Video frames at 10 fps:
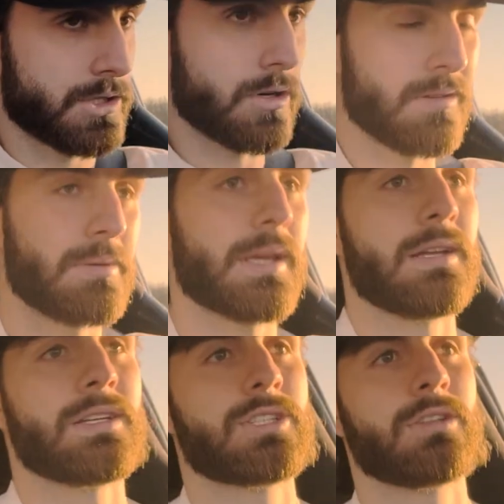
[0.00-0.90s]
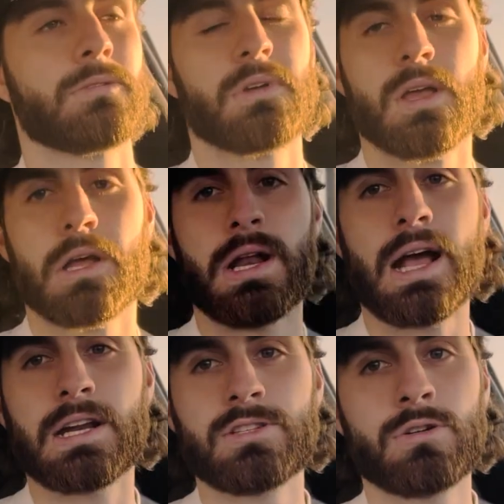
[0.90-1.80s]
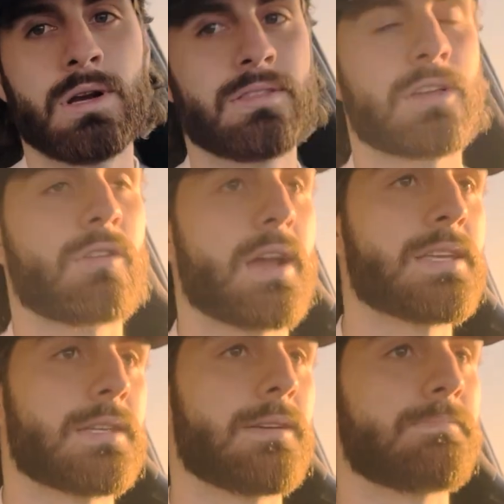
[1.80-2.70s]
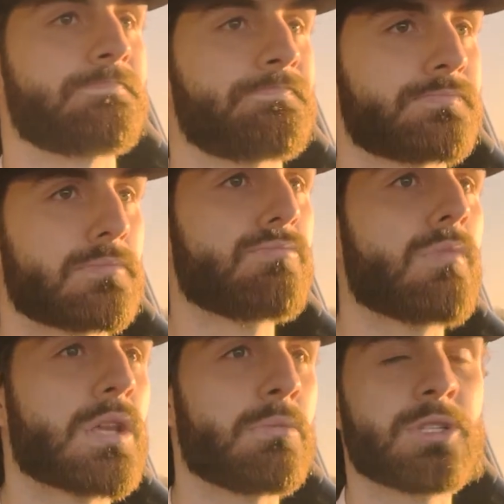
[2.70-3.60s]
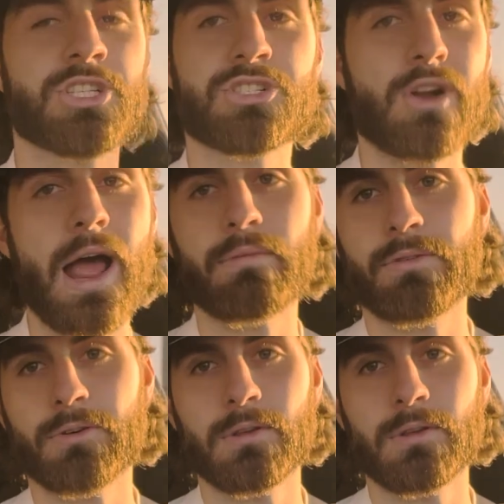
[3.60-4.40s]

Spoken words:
Shouldn't be an issue. Not going to do anything crazy. But just drive it for a